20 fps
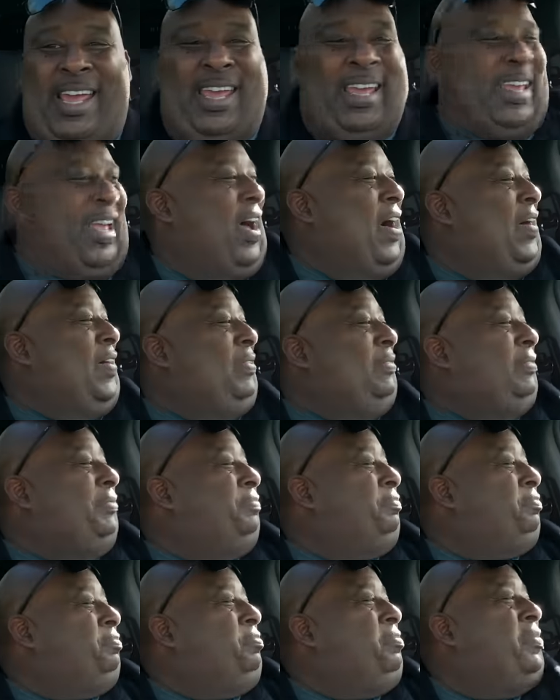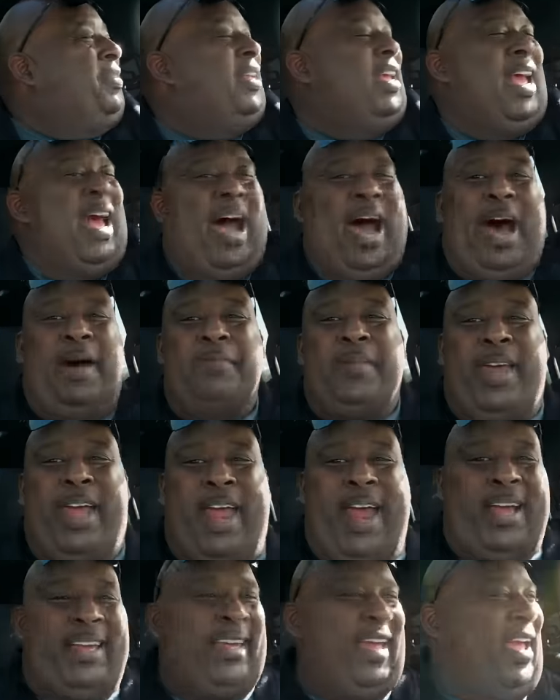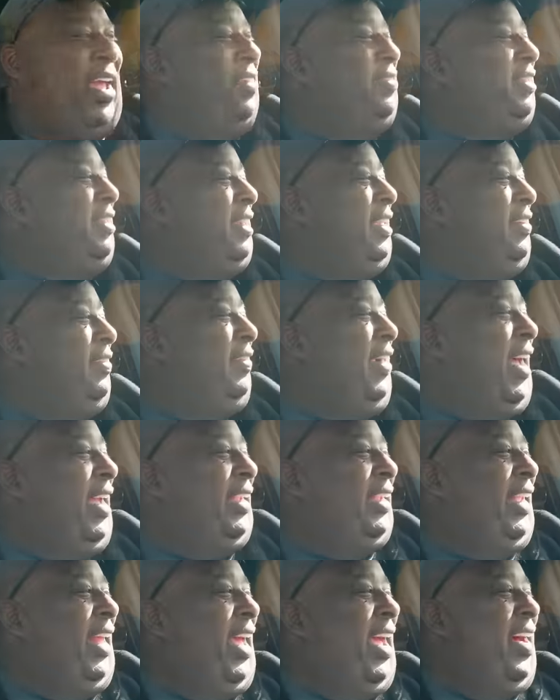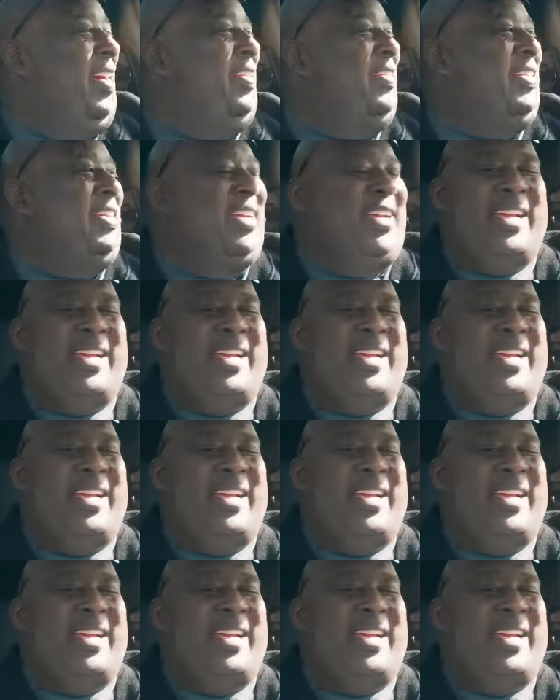Yo, I'm here at KFC right now,